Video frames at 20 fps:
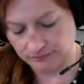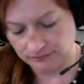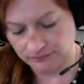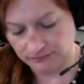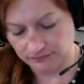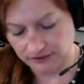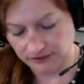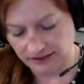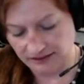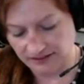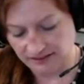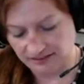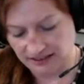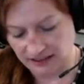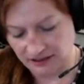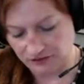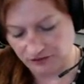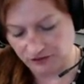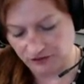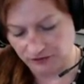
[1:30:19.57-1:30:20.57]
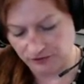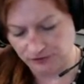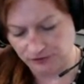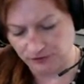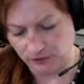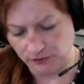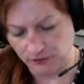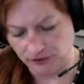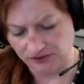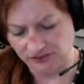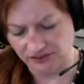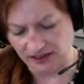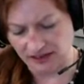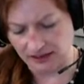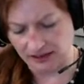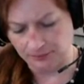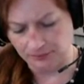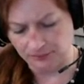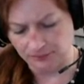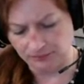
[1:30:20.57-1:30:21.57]
to for
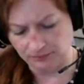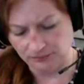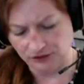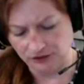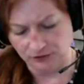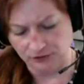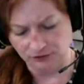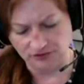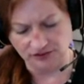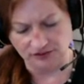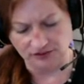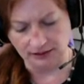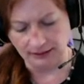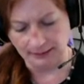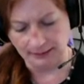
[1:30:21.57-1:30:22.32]
Sam Houston.